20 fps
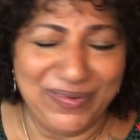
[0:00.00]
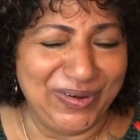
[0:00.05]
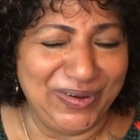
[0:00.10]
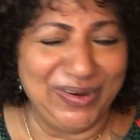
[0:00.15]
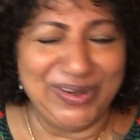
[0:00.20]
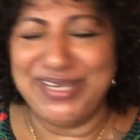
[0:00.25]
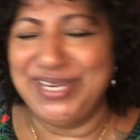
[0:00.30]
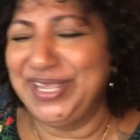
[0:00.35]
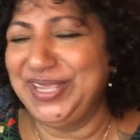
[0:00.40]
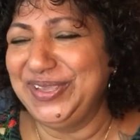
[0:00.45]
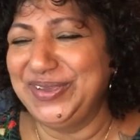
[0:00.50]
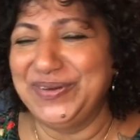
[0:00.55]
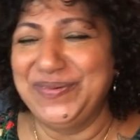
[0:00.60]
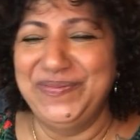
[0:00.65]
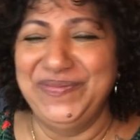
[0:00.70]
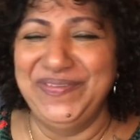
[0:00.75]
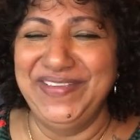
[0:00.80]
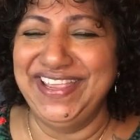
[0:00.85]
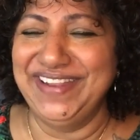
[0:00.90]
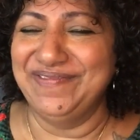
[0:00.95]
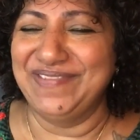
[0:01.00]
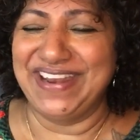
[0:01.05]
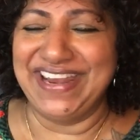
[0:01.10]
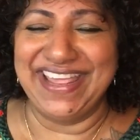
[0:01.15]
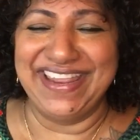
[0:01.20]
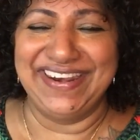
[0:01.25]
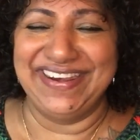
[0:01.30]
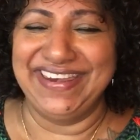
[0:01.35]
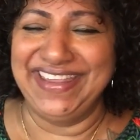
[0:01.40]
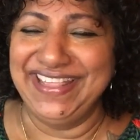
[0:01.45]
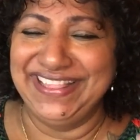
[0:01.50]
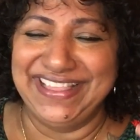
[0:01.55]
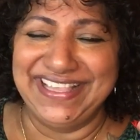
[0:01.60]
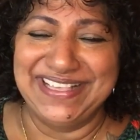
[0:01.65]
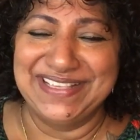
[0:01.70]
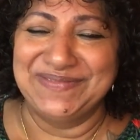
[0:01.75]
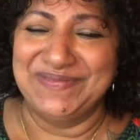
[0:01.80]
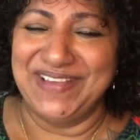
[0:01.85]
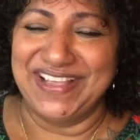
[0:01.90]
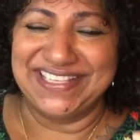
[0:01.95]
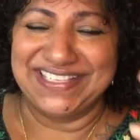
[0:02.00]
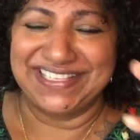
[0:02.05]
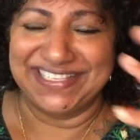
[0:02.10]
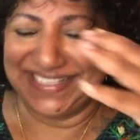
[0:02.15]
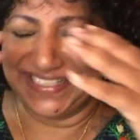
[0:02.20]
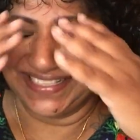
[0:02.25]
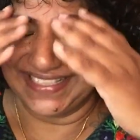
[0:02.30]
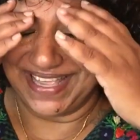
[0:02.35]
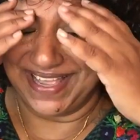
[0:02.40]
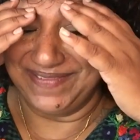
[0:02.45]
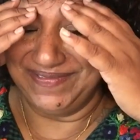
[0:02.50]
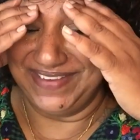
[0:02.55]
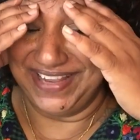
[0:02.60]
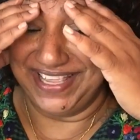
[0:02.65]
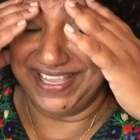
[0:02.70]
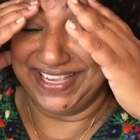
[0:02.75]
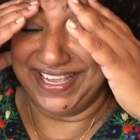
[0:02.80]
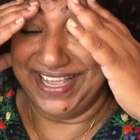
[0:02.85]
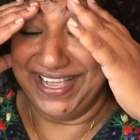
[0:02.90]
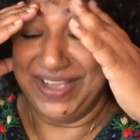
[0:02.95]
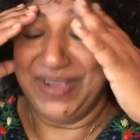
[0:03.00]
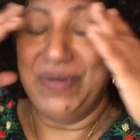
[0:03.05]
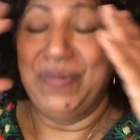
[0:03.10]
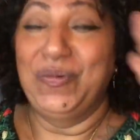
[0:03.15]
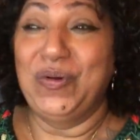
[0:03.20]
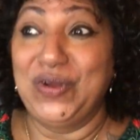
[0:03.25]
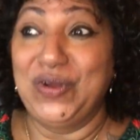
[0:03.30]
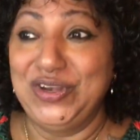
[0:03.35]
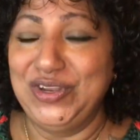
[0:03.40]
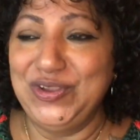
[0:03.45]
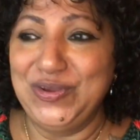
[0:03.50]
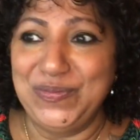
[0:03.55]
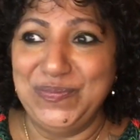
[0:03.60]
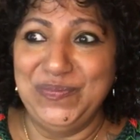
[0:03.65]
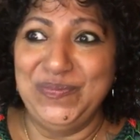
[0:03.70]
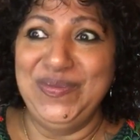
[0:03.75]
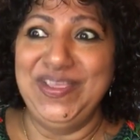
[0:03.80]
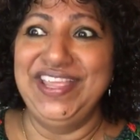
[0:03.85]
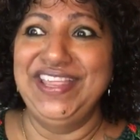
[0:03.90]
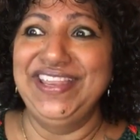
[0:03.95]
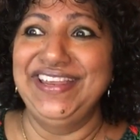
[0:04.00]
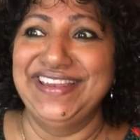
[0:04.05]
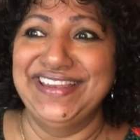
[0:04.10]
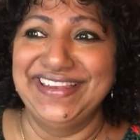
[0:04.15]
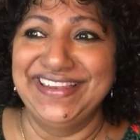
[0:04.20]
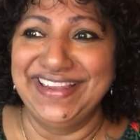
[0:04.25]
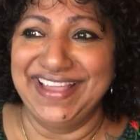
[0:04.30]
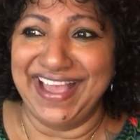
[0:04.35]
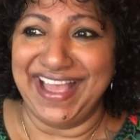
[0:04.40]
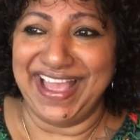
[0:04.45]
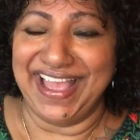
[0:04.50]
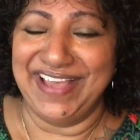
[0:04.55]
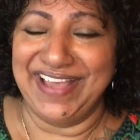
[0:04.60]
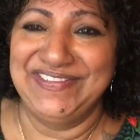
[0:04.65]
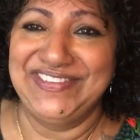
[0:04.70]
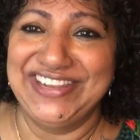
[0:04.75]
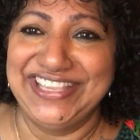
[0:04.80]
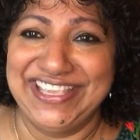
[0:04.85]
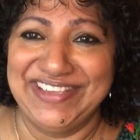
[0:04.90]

what do you mean? When I read these messages, I'm like, what do you mean? I have to